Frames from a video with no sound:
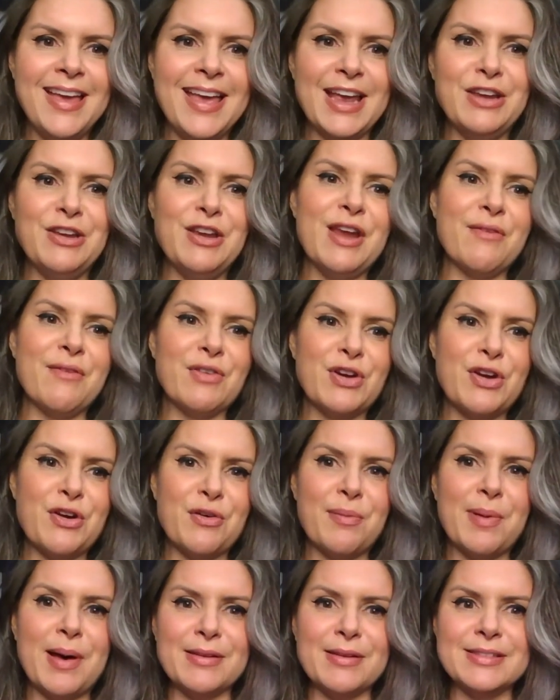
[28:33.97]
and you never know
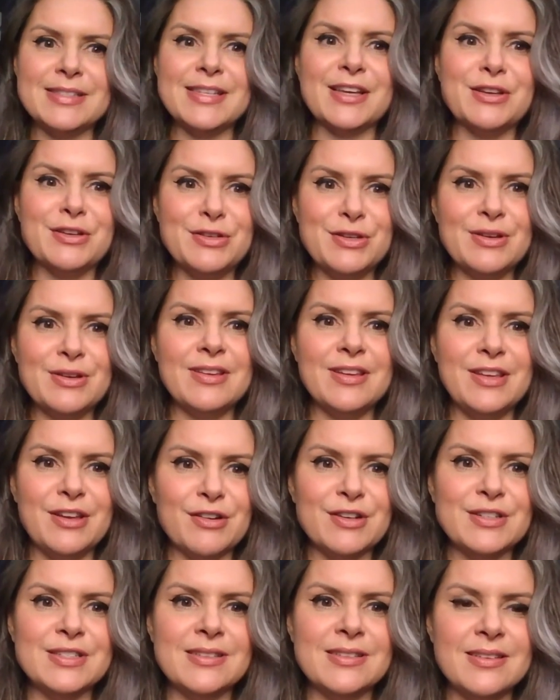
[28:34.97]
about until
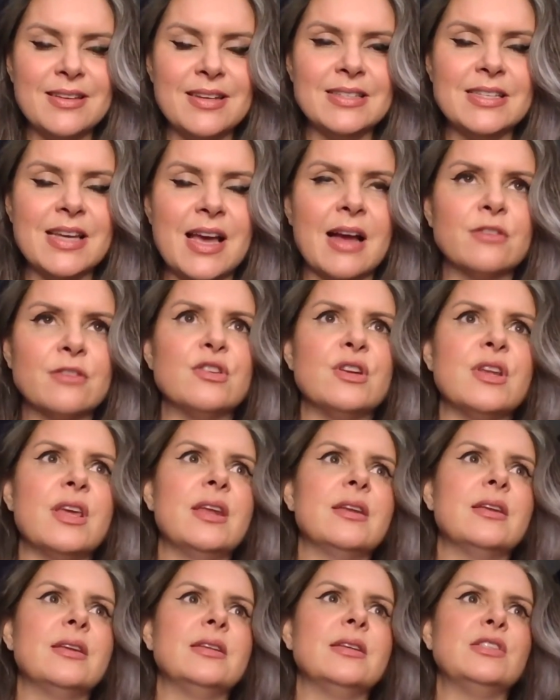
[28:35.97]
you're
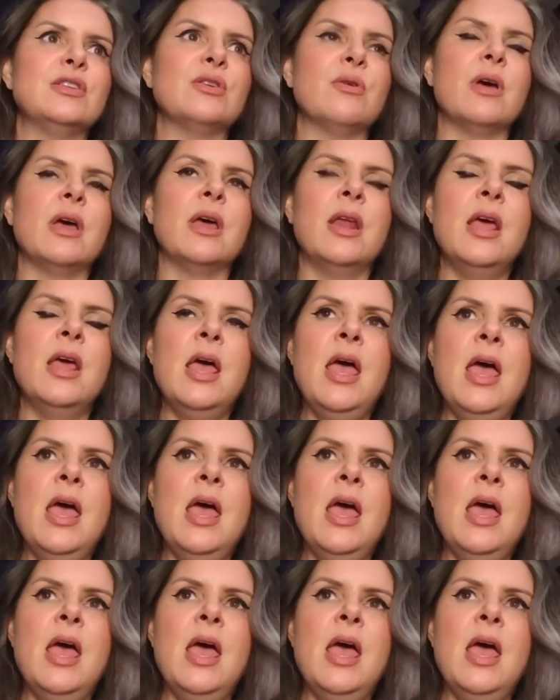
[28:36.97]
indoctrinated into it.